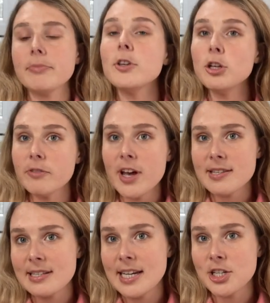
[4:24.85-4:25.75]

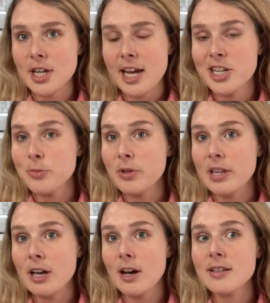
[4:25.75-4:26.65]
university education with
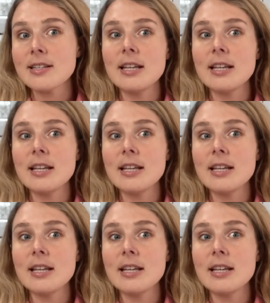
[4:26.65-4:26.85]
the arts.